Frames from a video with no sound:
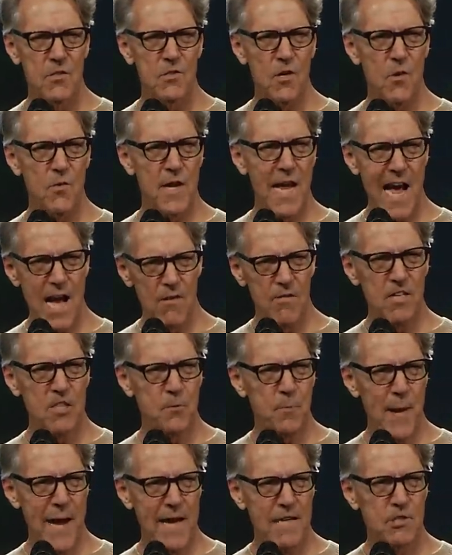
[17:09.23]
So now
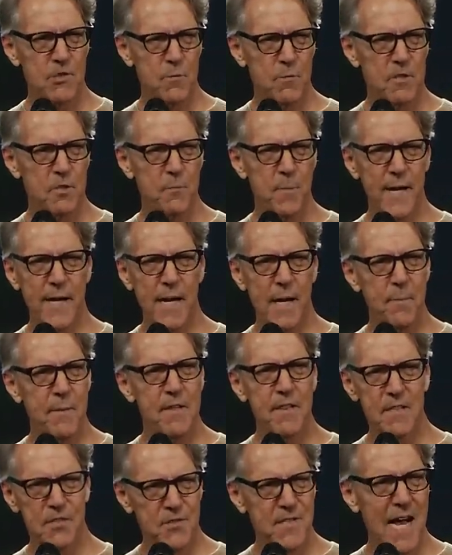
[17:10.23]
this pastor was
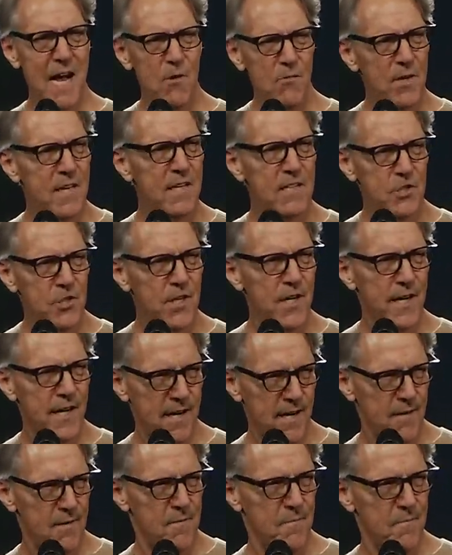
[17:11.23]
becoming the sound
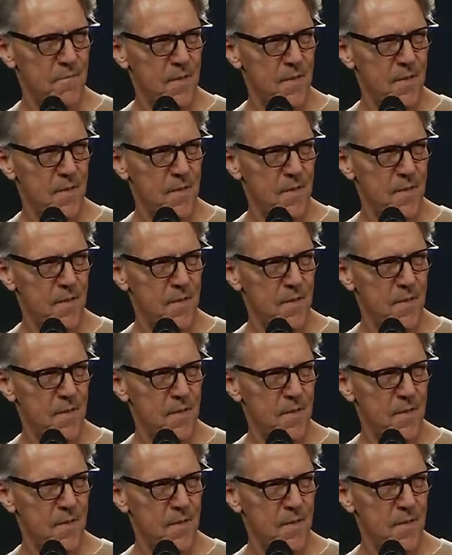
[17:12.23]
engineer